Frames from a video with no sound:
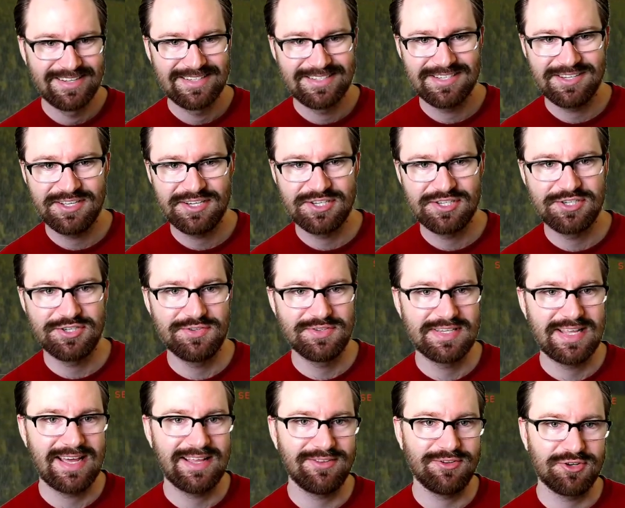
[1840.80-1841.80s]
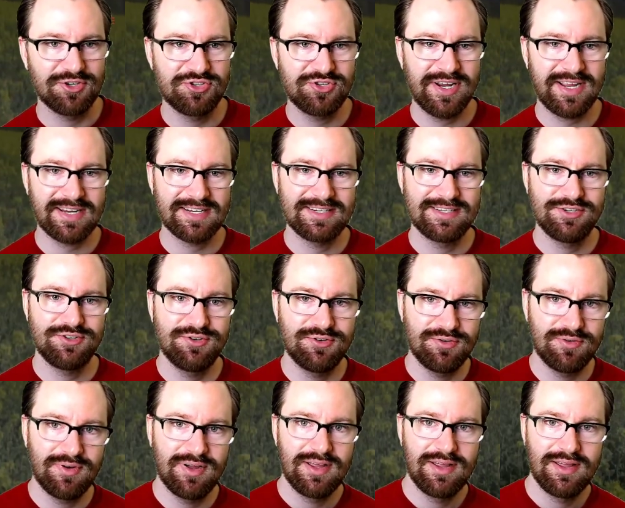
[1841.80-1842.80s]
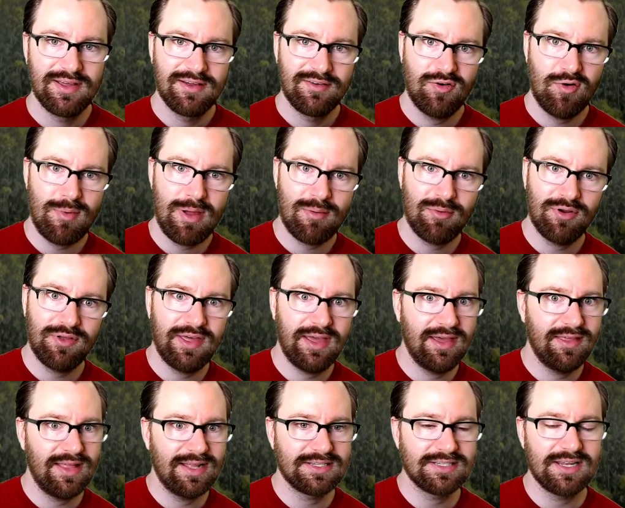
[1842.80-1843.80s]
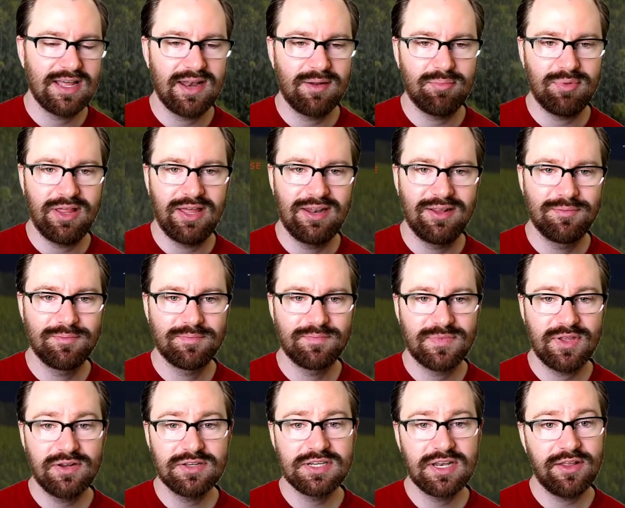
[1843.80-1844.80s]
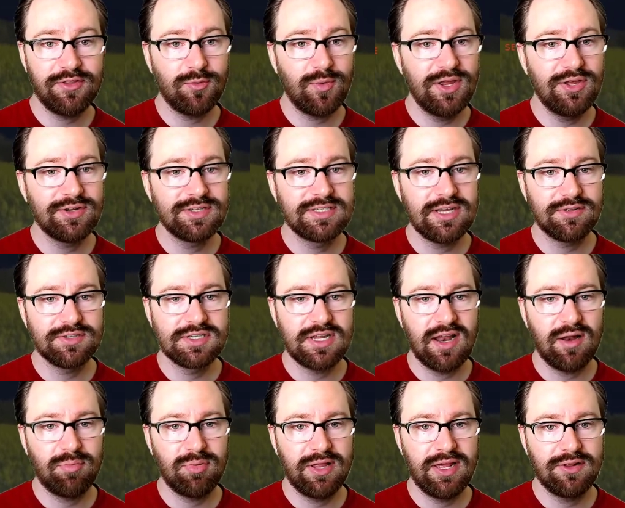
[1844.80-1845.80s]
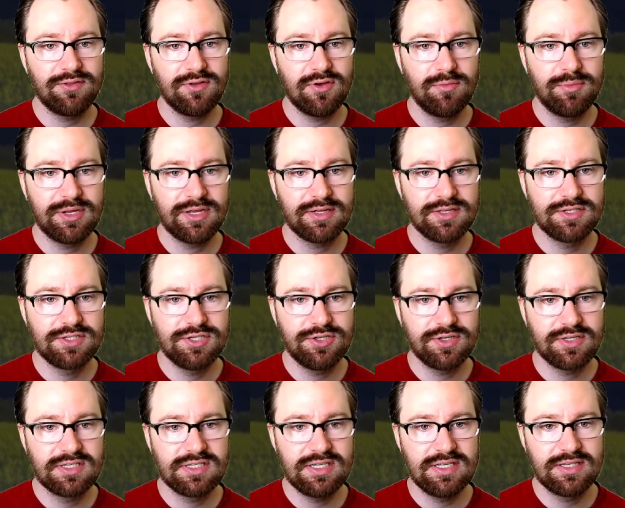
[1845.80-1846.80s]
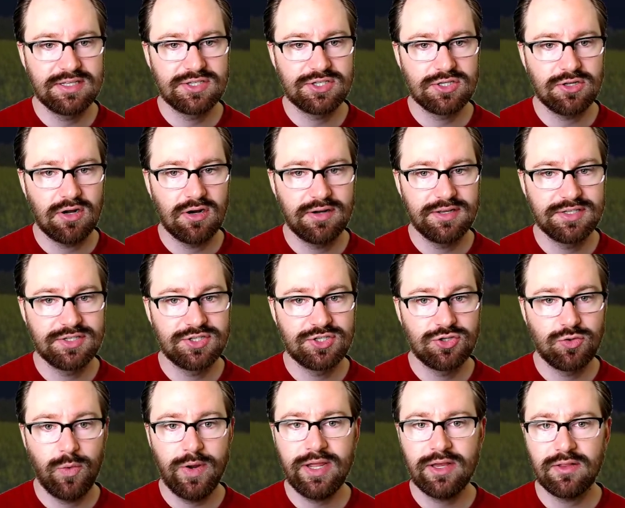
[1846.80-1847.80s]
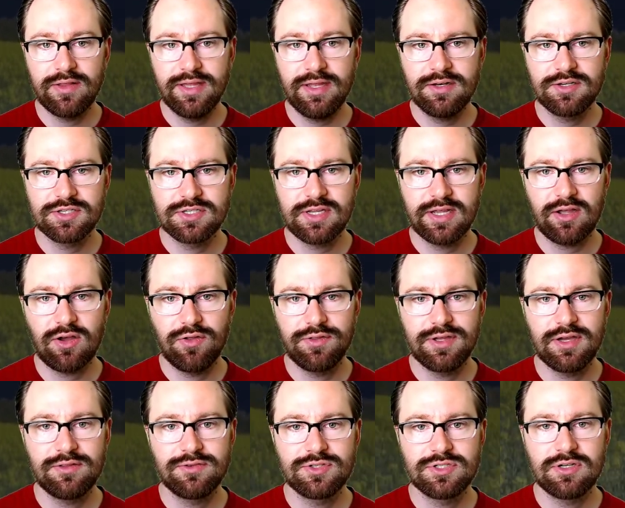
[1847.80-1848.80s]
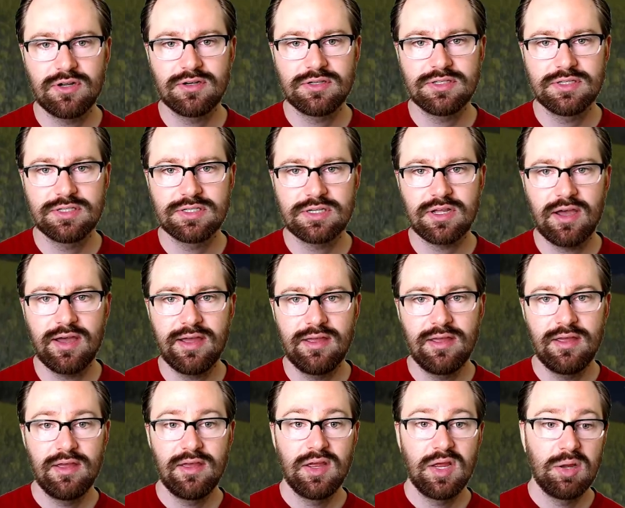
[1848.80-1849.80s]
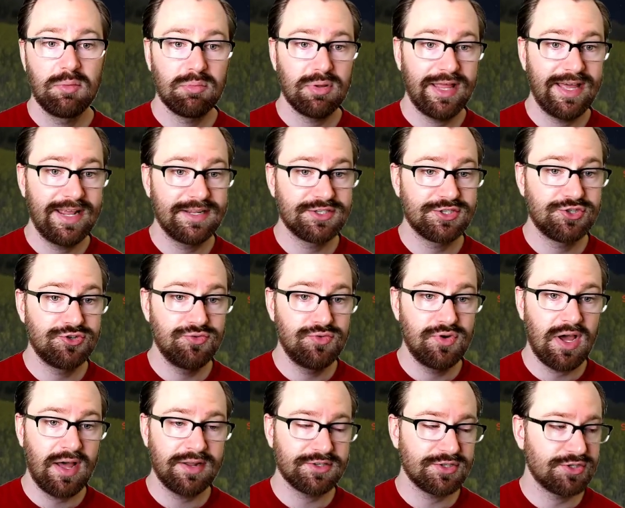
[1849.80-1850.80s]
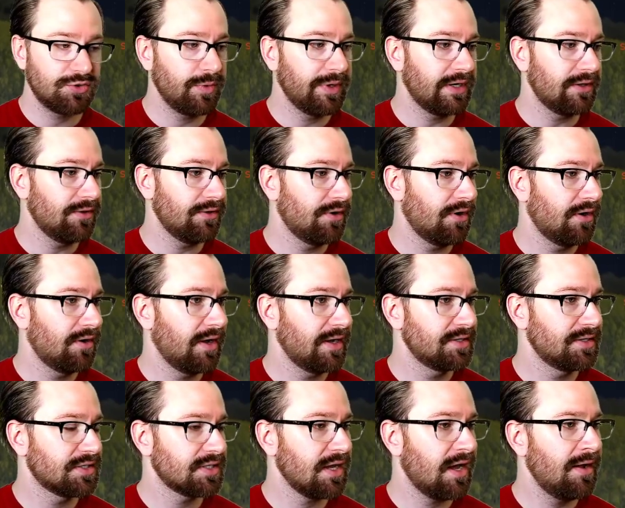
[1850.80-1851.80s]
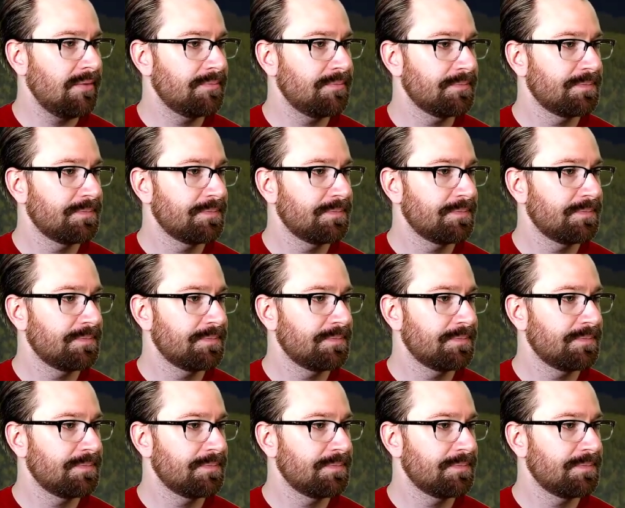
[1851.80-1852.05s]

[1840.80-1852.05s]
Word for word: So they just use that little trick to remember, they that's not a planet. There is another way you can tell it's not a planet, though, because you can see this star is twinkling, just like all the other stars in the sky. Planets do not twinkle in our night sky.